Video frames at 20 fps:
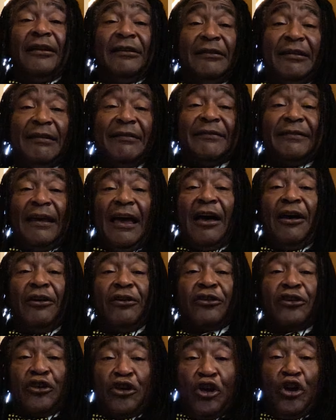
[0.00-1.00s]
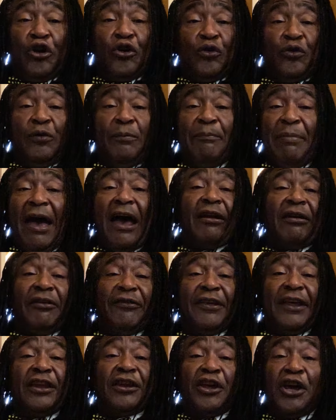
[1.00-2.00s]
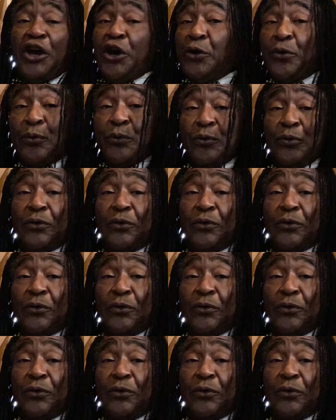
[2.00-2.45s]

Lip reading: to sell you better than you?